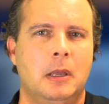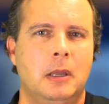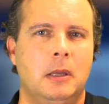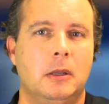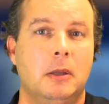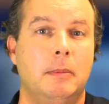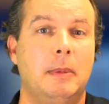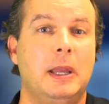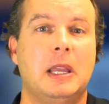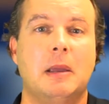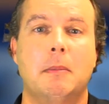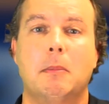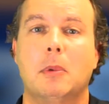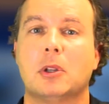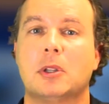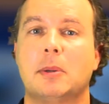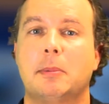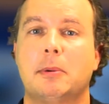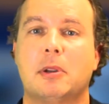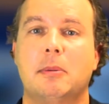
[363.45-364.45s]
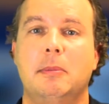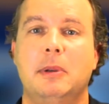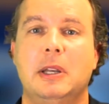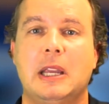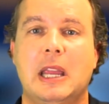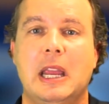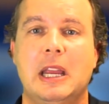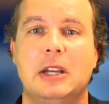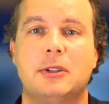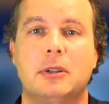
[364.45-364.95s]
You may get multiple
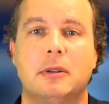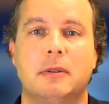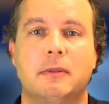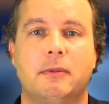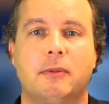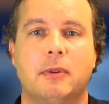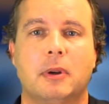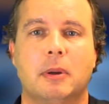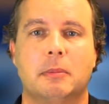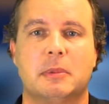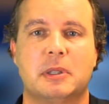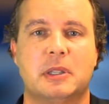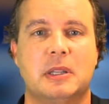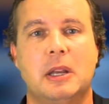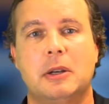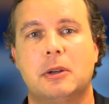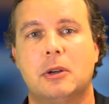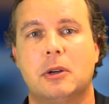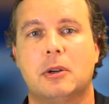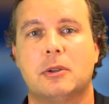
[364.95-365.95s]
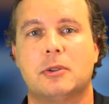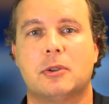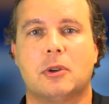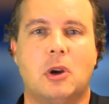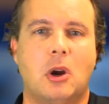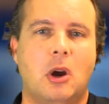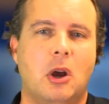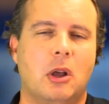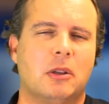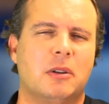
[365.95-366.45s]
communication from senders or
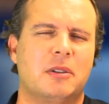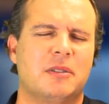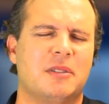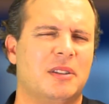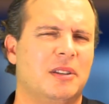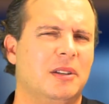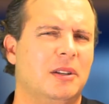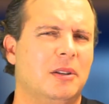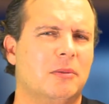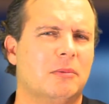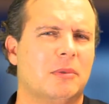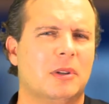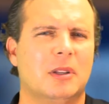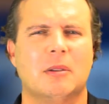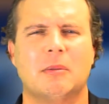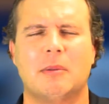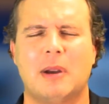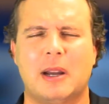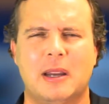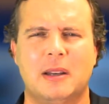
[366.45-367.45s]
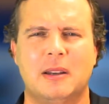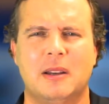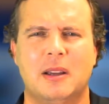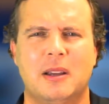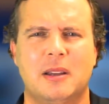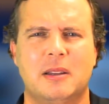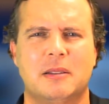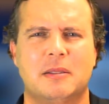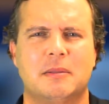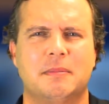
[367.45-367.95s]
callers that you don't really
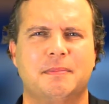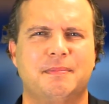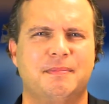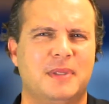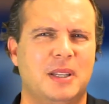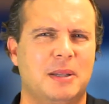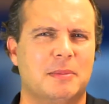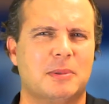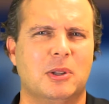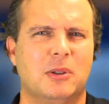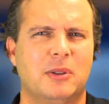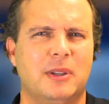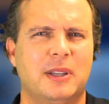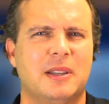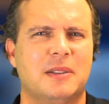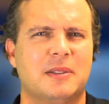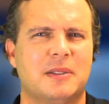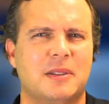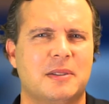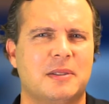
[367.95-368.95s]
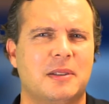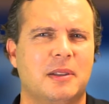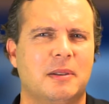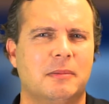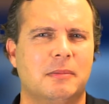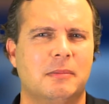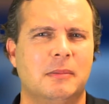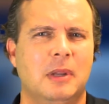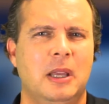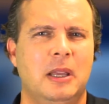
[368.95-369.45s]
recognize. Seems a little
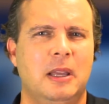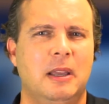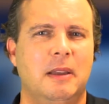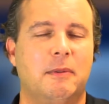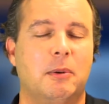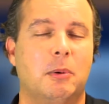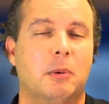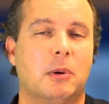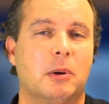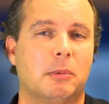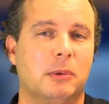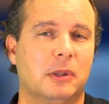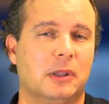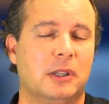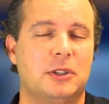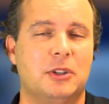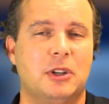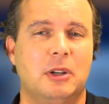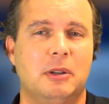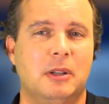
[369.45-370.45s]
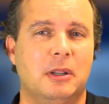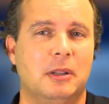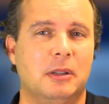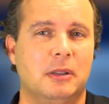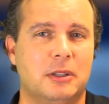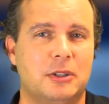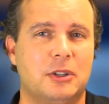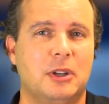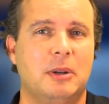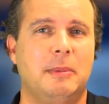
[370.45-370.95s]
inconsistent. If it were a
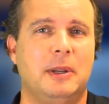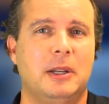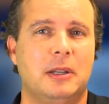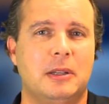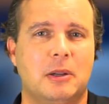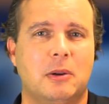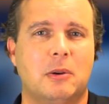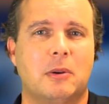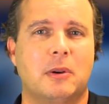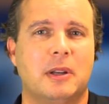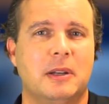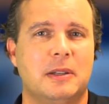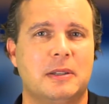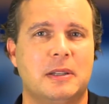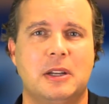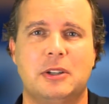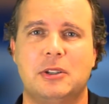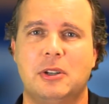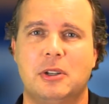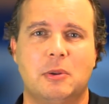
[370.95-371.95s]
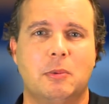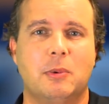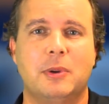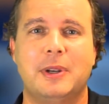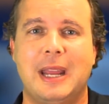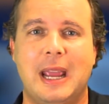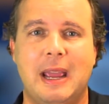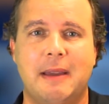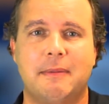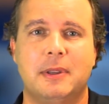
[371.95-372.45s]
legitimate organization, you
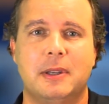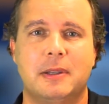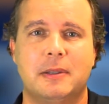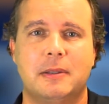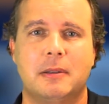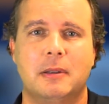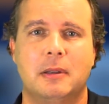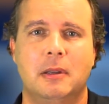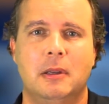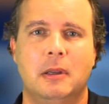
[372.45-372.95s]
wouldn't have this.